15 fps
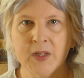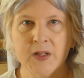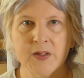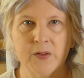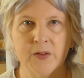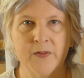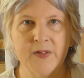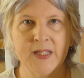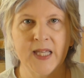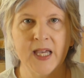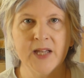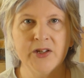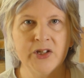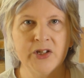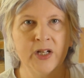sort of
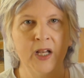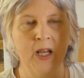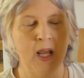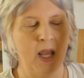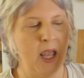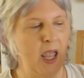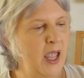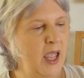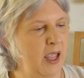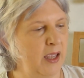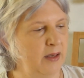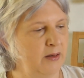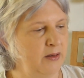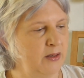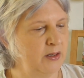sketch
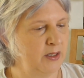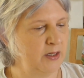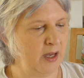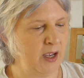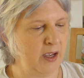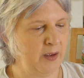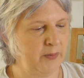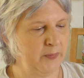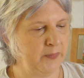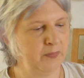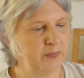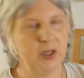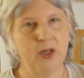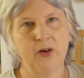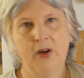and
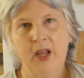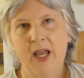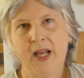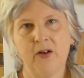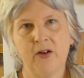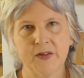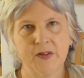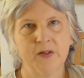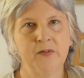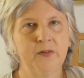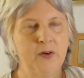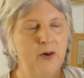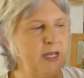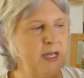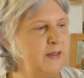you know, it had lots
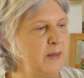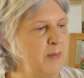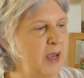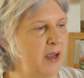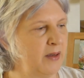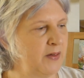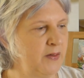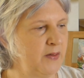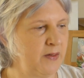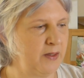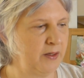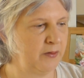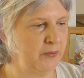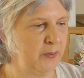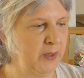of crazy marks and
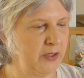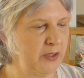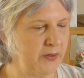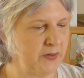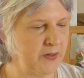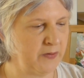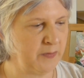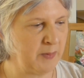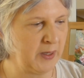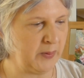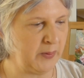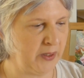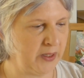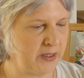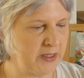stuff, which lots of my
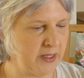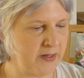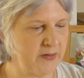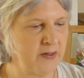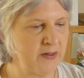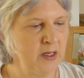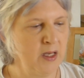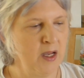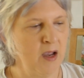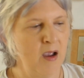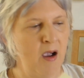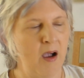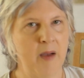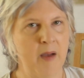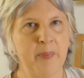work does.
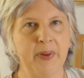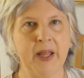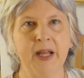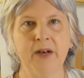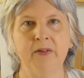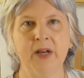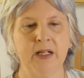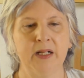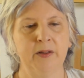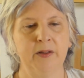I played around a